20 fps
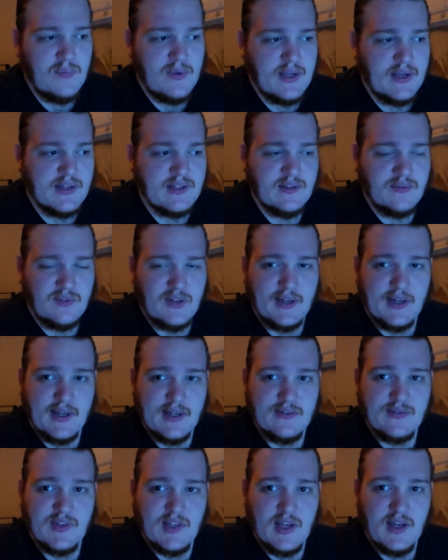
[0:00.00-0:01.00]
because of, like
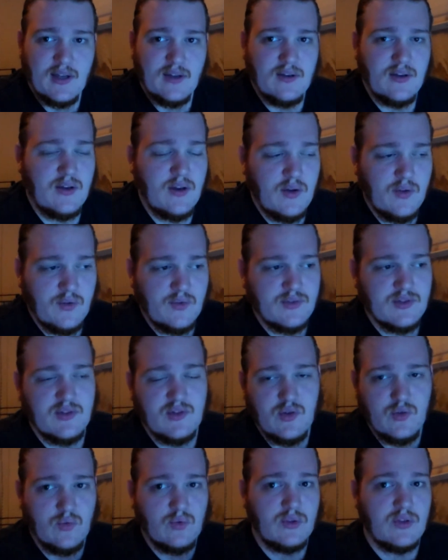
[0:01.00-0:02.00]
I said, you know, those
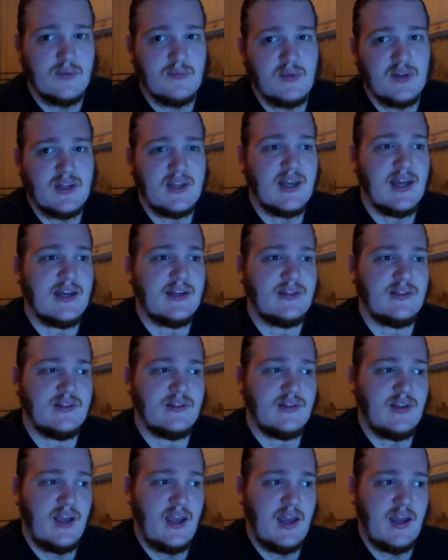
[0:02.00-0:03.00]
two really big cases